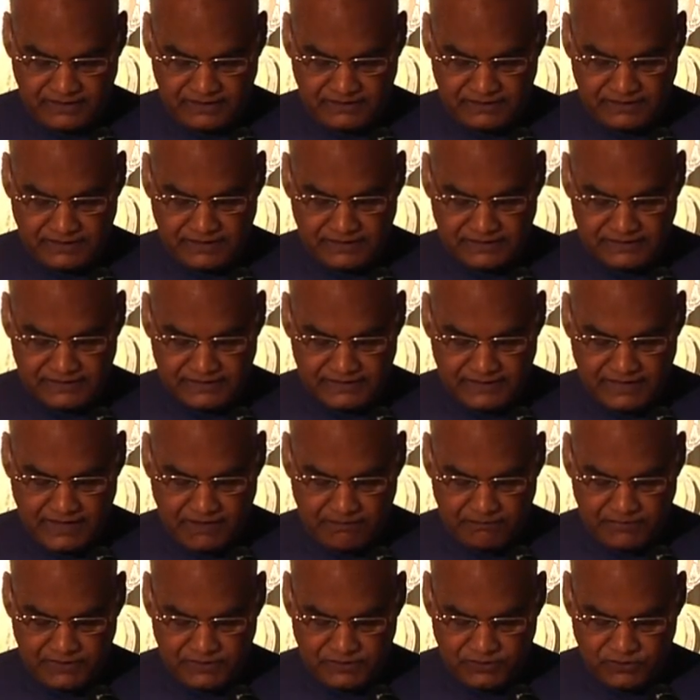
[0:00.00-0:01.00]
There is a
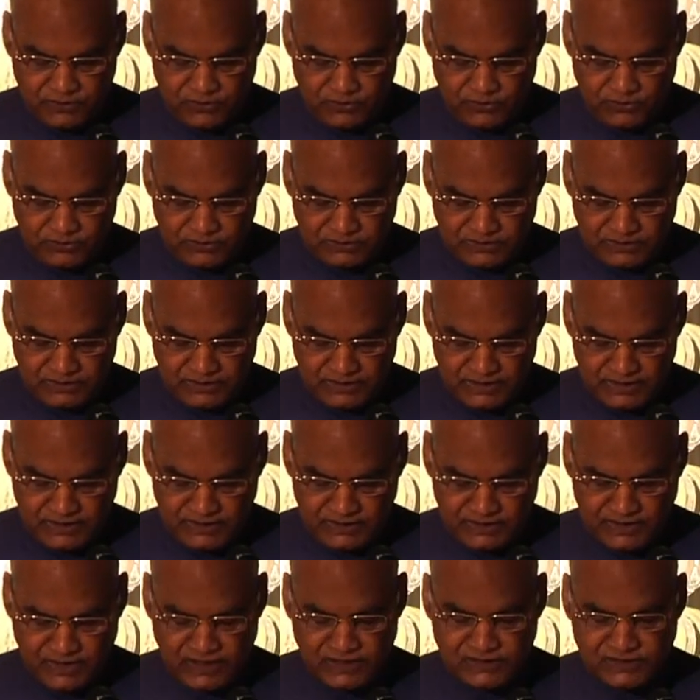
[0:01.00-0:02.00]
rapid growth
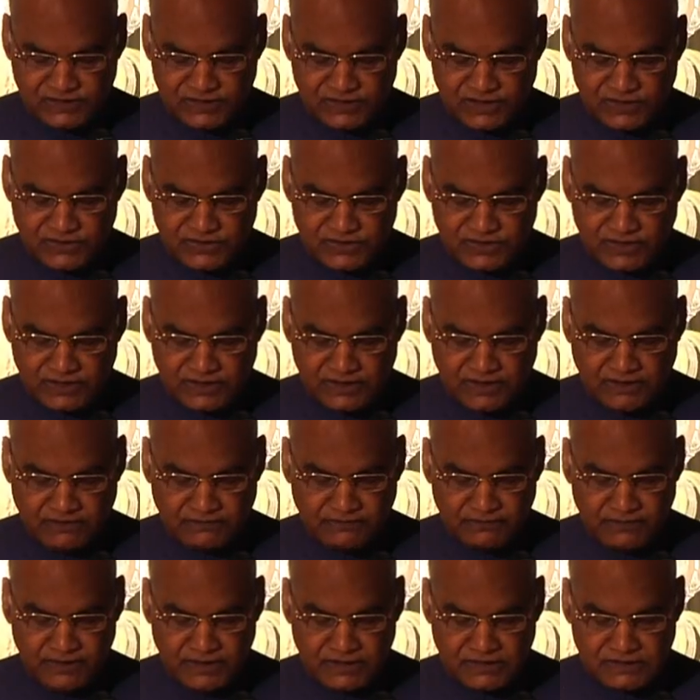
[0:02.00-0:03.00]
in construction
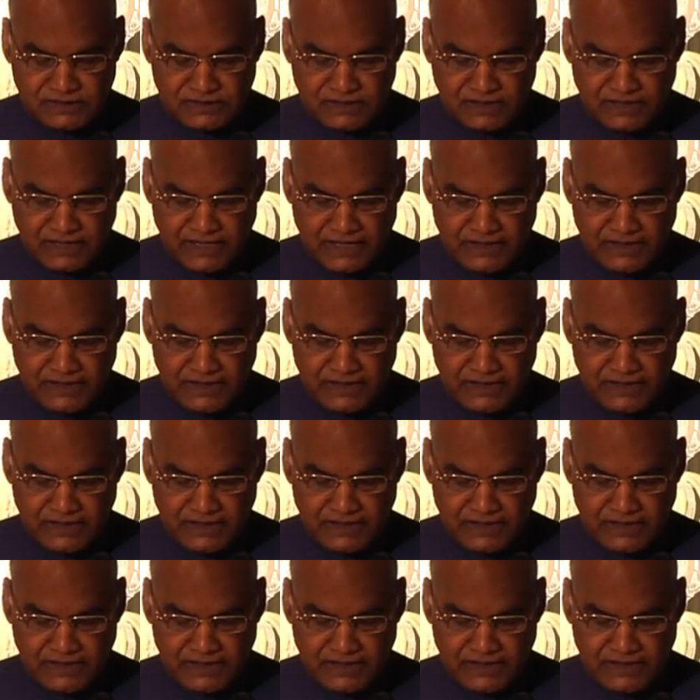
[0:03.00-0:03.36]
of national